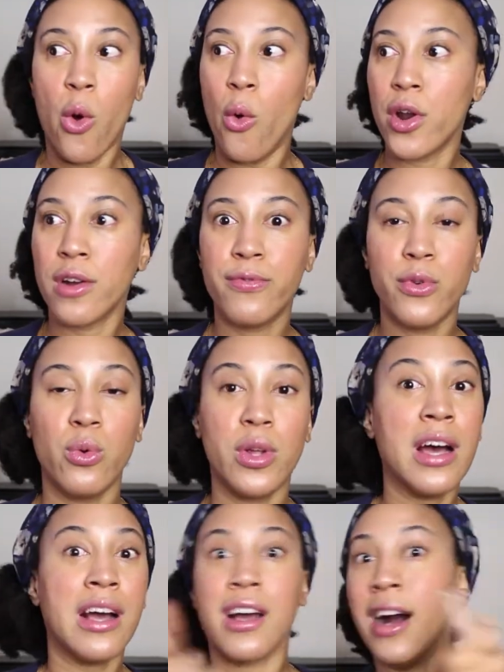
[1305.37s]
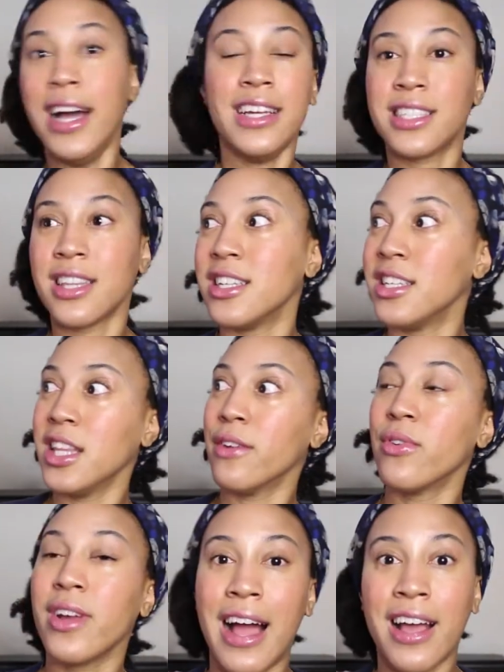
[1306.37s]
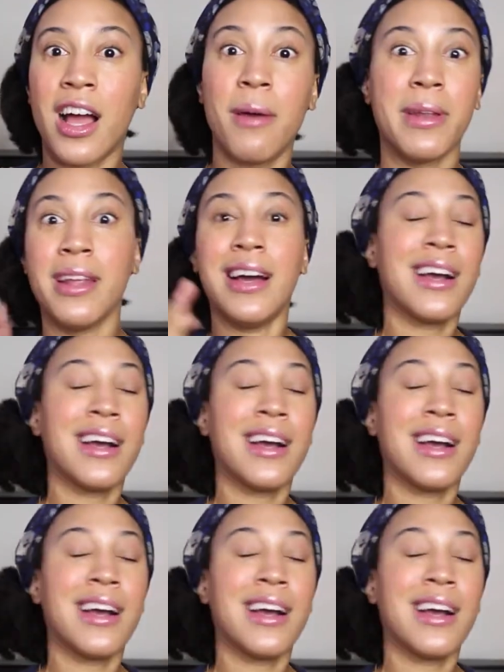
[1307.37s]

order food. Cut to the delivery guy coming.